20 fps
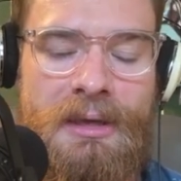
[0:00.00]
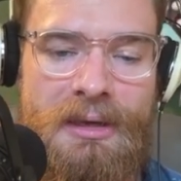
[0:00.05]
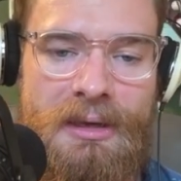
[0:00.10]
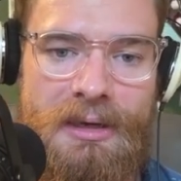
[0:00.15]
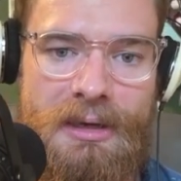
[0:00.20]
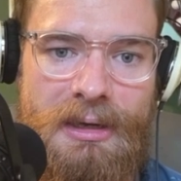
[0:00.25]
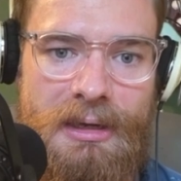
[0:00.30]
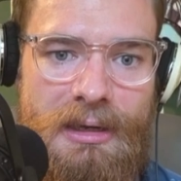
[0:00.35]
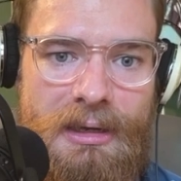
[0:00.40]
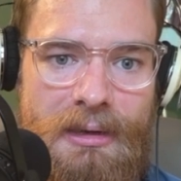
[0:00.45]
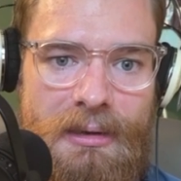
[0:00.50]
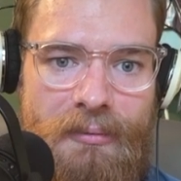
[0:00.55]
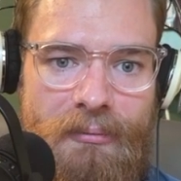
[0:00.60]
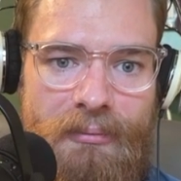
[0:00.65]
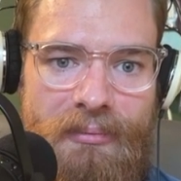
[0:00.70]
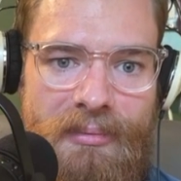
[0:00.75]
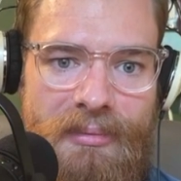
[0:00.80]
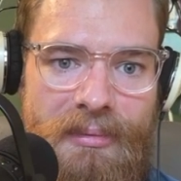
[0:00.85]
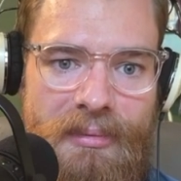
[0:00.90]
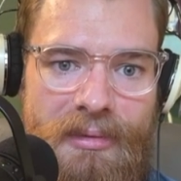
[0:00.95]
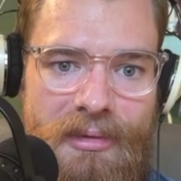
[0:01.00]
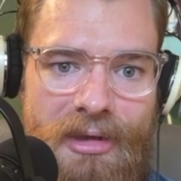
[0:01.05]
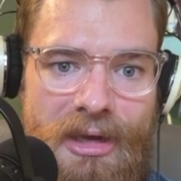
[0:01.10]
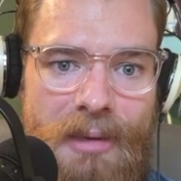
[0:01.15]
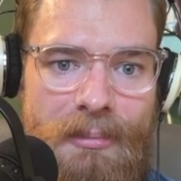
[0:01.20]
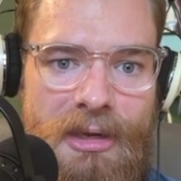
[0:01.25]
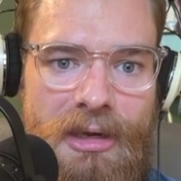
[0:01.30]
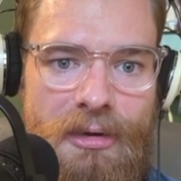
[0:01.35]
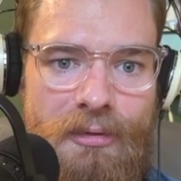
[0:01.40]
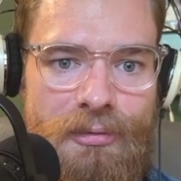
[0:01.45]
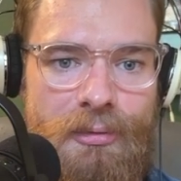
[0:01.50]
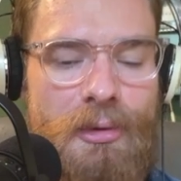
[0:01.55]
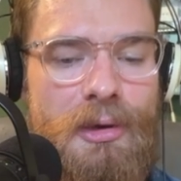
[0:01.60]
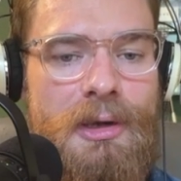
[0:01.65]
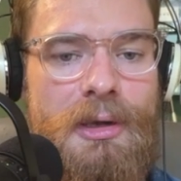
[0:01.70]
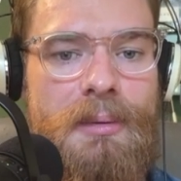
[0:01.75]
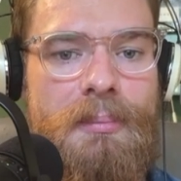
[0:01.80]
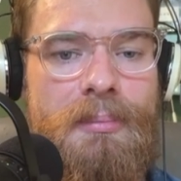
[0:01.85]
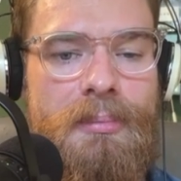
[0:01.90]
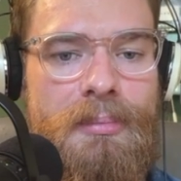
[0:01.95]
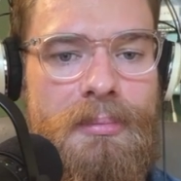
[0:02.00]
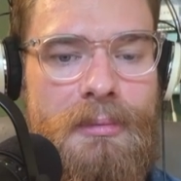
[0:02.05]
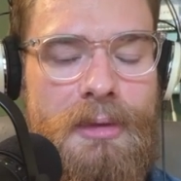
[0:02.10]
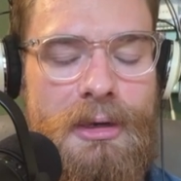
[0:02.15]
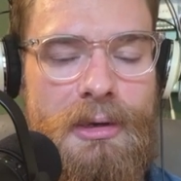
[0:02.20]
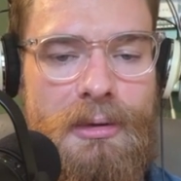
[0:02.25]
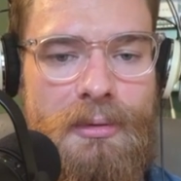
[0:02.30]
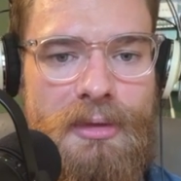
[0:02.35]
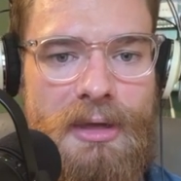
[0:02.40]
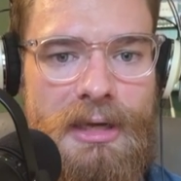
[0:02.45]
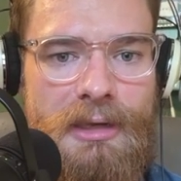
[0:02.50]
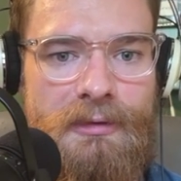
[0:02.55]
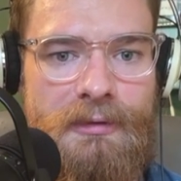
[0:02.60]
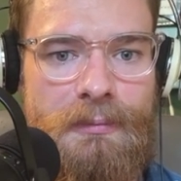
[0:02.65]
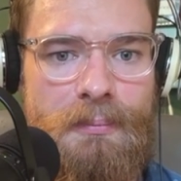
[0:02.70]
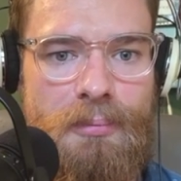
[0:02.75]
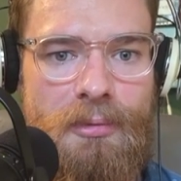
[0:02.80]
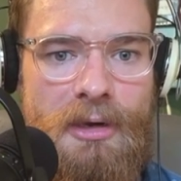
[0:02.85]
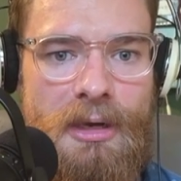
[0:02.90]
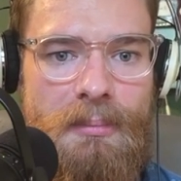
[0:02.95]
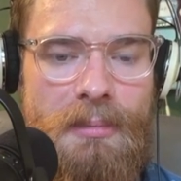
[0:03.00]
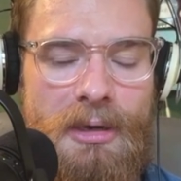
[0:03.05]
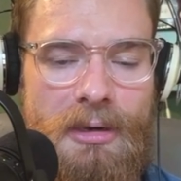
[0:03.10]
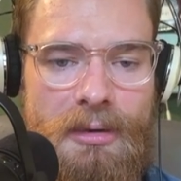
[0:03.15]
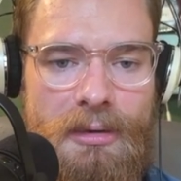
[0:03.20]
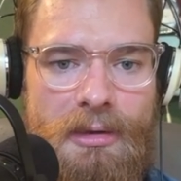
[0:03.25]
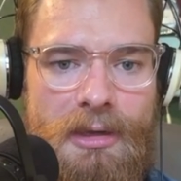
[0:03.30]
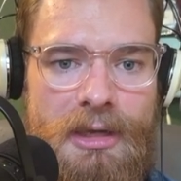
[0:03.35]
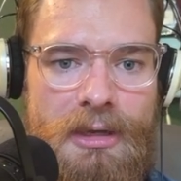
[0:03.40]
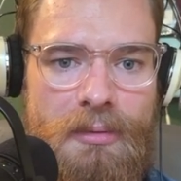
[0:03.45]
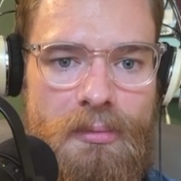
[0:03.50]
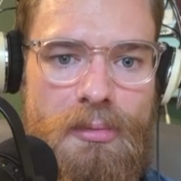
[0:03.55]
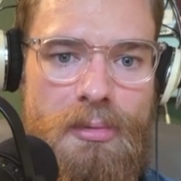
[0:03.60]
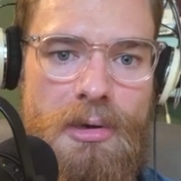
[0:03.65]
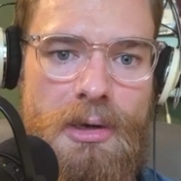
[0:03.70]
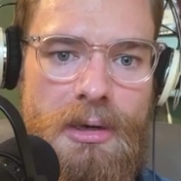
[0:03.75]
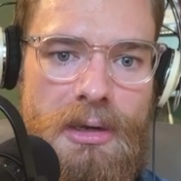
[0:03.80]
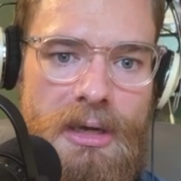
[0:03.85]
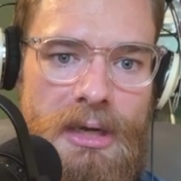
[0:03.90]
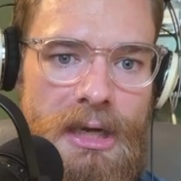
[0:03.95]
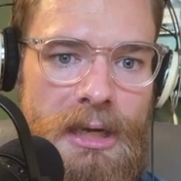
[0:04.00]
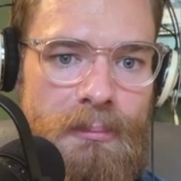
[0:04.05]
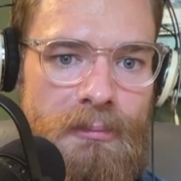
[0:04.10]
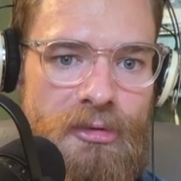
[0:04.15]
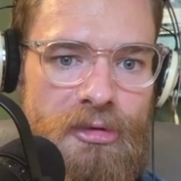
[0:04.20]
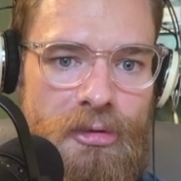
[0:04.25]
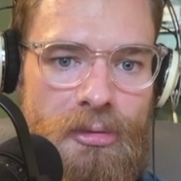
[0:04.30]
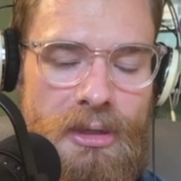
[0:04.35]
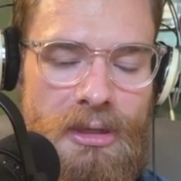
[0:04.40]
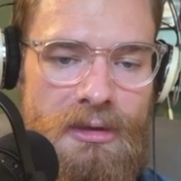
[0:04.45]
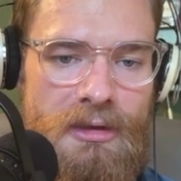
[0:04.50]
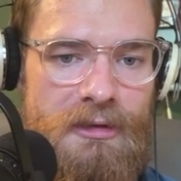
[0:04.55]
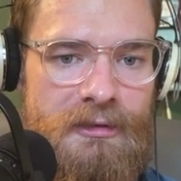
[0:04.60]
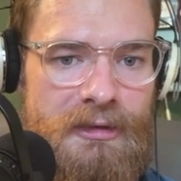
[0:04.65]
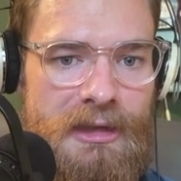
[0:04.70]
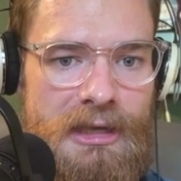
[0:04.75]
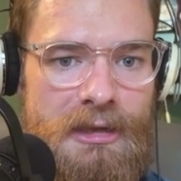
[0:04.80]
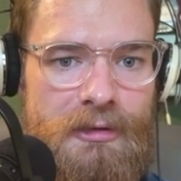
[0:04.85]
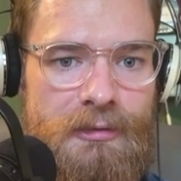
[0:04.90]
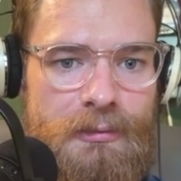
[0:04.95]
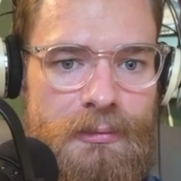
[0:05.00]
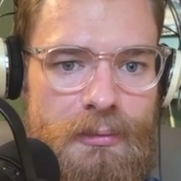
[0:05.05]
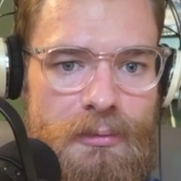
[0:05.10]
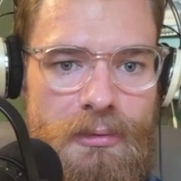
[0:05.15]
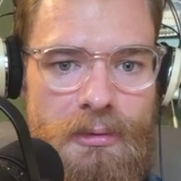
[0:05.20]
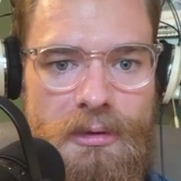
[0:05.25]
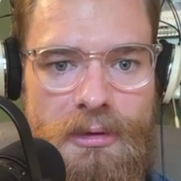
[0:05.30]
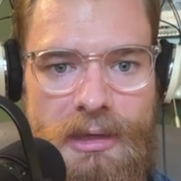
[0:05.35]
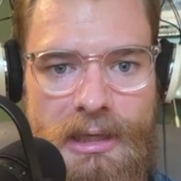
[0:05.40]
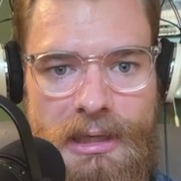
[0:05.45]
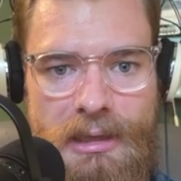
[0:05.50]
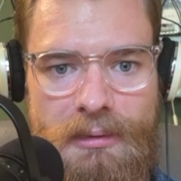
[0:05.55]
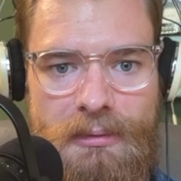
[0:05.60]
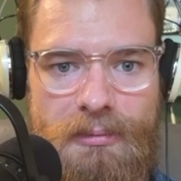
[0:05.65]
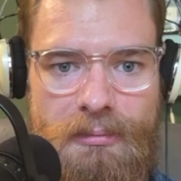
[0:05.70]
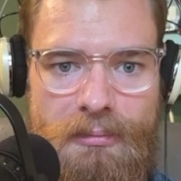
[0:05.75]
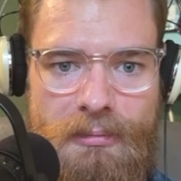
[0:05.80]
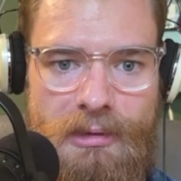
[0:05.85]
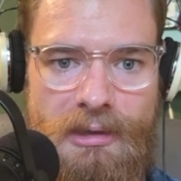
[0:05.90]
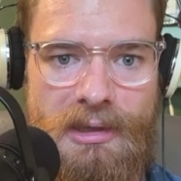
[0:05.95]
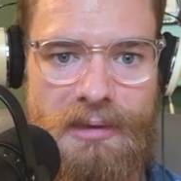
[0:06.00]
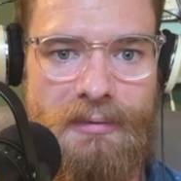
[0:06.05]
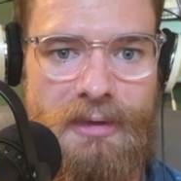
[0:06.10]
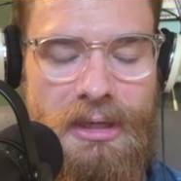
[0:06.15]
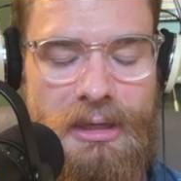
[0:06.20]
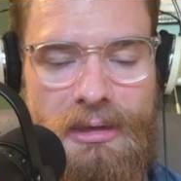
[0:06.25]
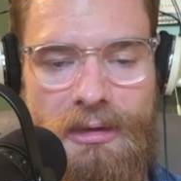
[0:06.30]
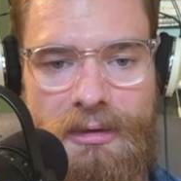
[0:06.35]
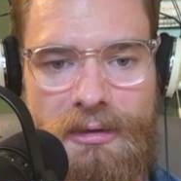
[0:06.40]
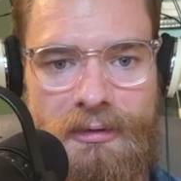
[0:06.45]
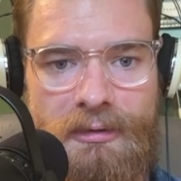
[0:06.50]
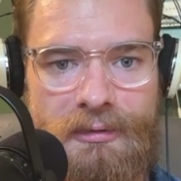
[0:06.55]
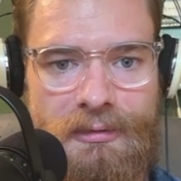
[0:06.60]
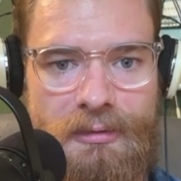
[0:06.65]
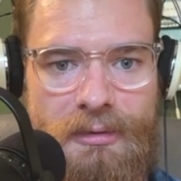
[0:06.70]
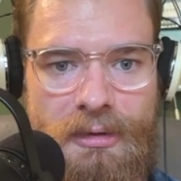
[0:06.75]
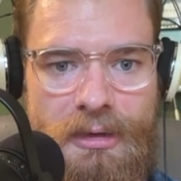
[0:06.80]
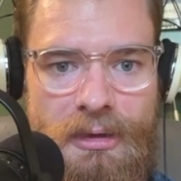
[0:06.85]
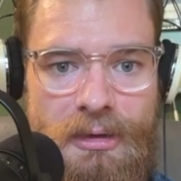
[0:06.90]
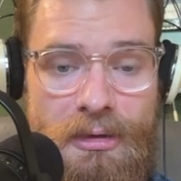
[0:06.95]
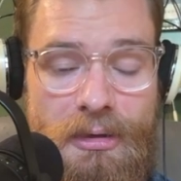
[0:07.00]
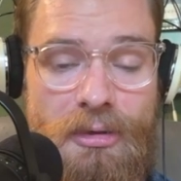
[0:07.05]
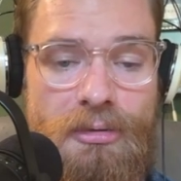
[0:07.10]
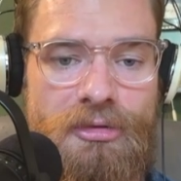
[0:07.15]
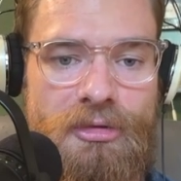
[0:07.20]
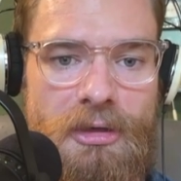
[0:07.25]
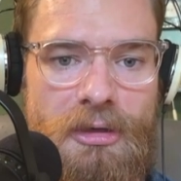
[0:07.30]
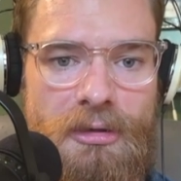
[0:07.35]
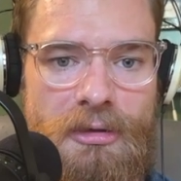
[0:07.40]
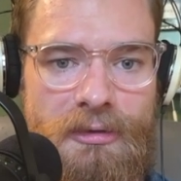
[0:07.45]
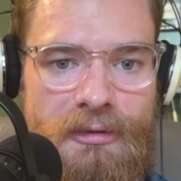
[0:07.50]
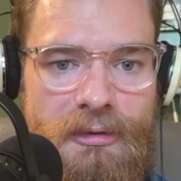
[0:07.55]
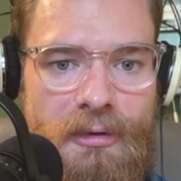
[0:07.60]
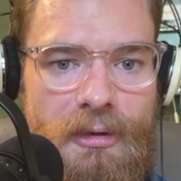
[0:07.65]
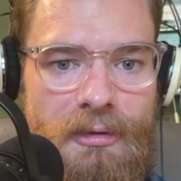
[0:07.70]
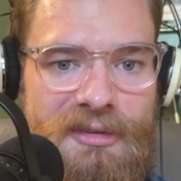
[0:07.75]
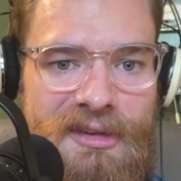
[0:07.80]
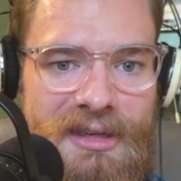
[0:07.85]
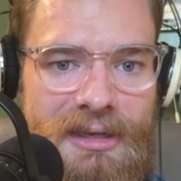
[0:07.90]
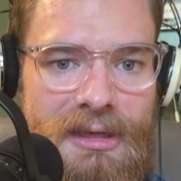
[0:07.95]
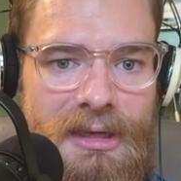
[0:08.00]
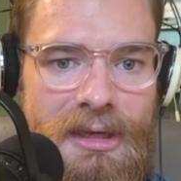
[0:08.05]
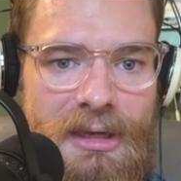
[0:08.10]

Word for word: uh, I'm here for you you know that's primarily what i'm doing these days for a living is coaching consulting